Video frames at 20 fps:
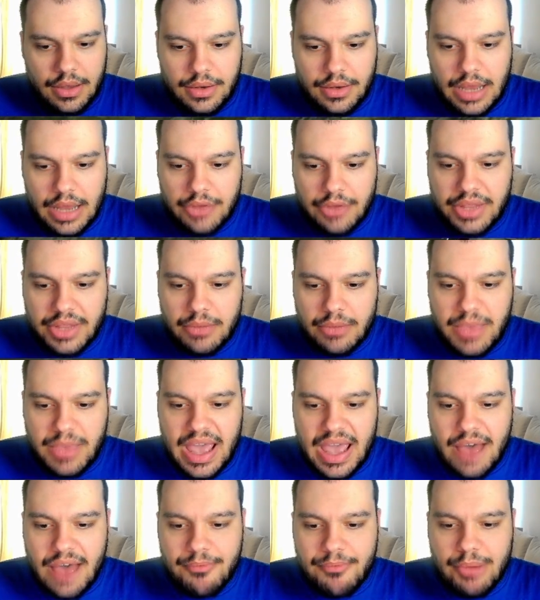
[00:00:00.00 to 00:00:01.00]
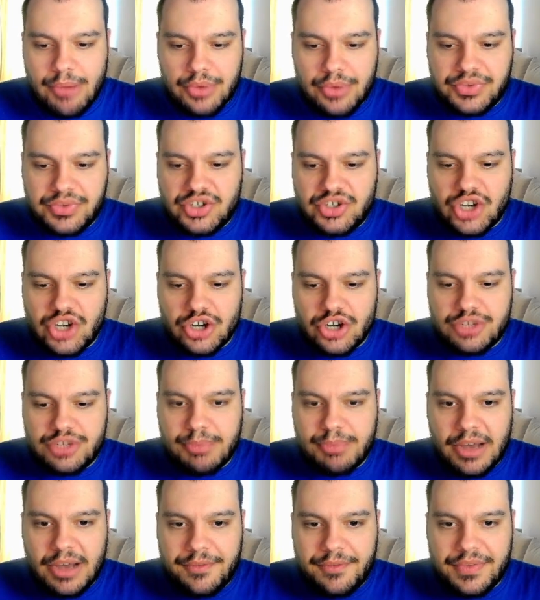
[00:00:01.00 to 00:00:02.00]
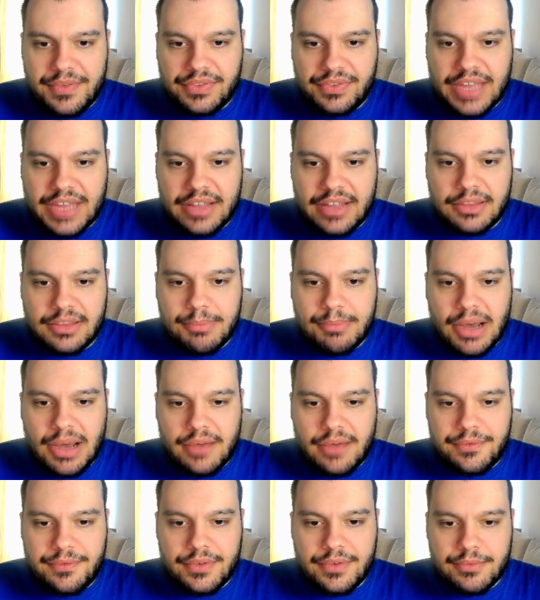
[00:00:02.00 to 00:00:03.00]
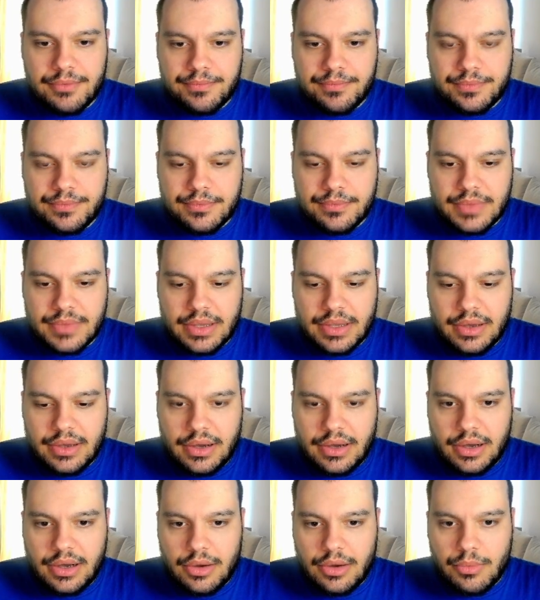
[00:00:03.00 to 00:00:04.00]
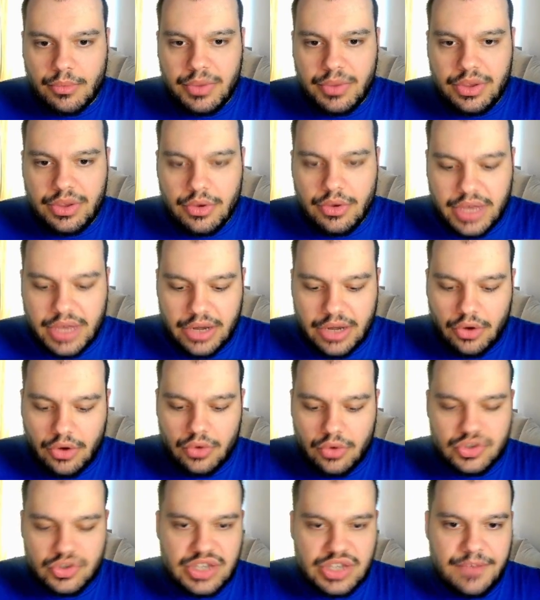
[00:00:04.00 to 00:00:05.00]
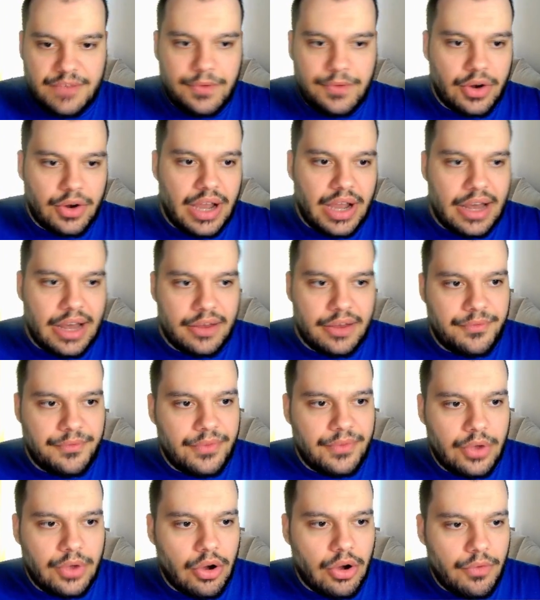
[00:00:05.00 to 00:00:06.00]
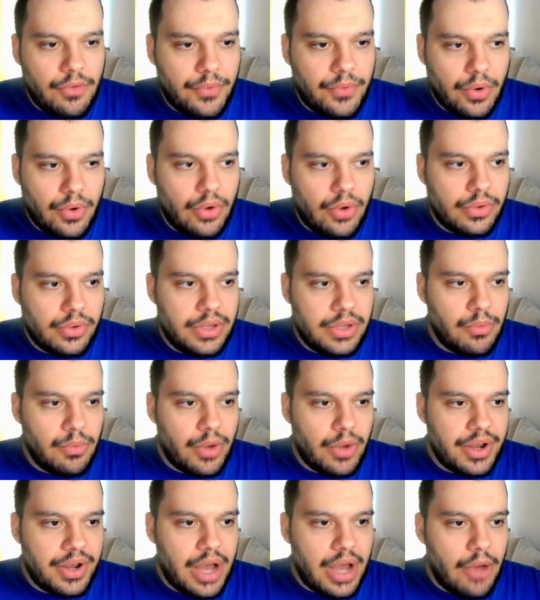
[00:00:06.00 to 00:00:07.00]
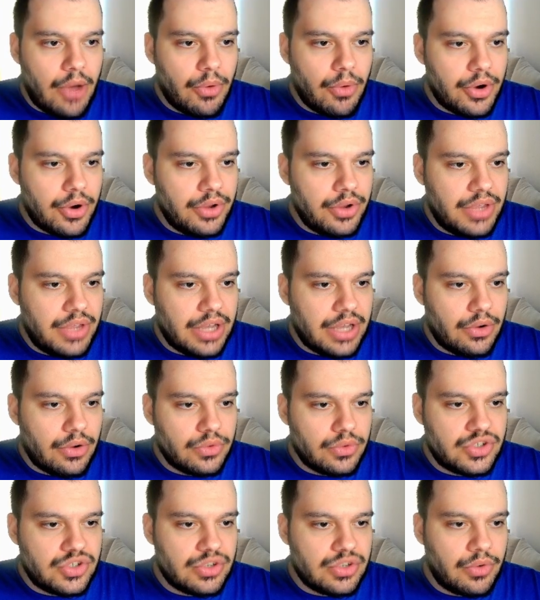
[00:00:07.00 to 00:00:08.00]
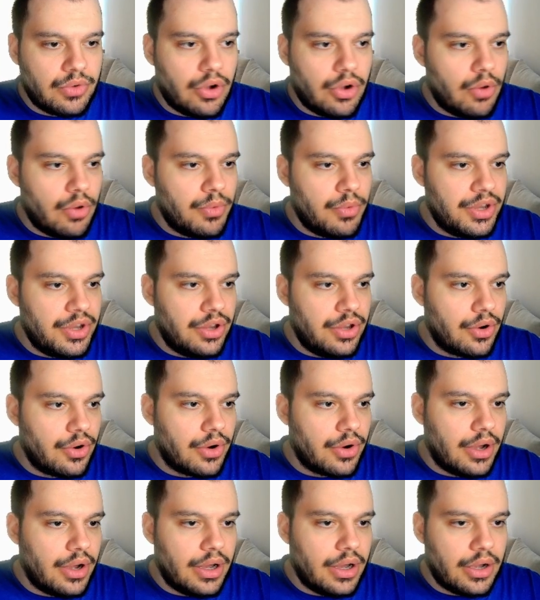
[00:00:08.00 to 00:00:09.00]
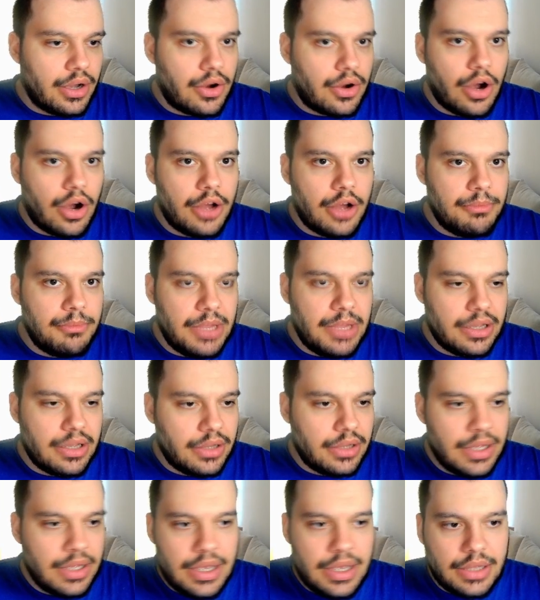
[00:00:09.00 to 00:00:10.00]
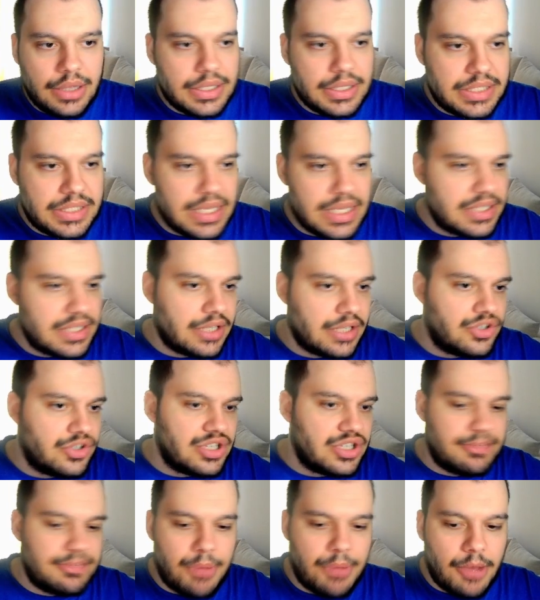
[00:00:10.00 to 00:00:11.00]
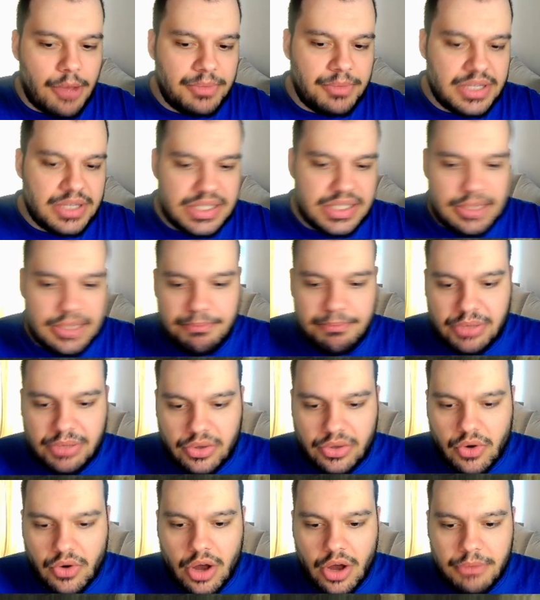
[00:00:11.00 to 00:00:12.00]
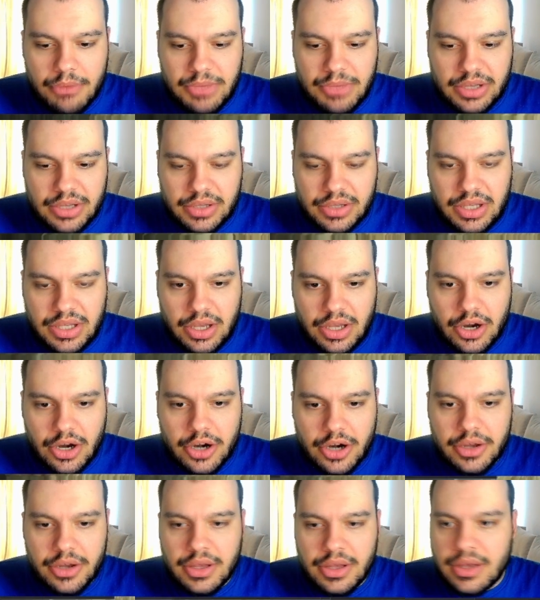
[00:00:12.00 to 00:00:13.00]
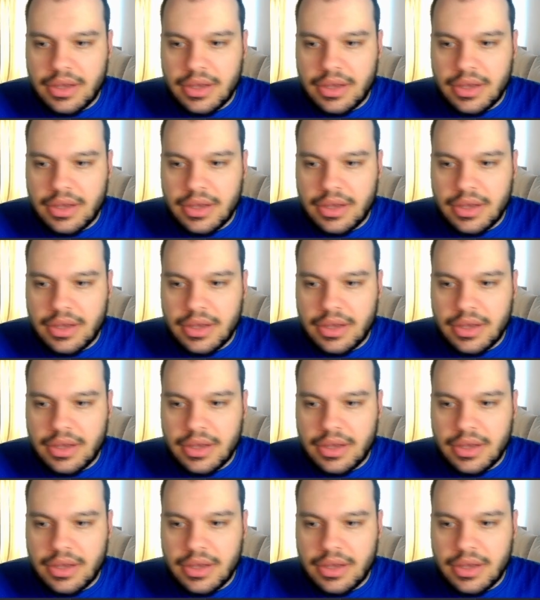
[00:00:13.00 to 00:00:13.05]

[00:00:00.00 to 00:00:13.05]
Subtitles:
Now that we have both church buff and tent buff, you can also, if you're gonna go for only 1 hour, you can also go with your Cron meal. In this case, I'll just pop the simple Cron meal here.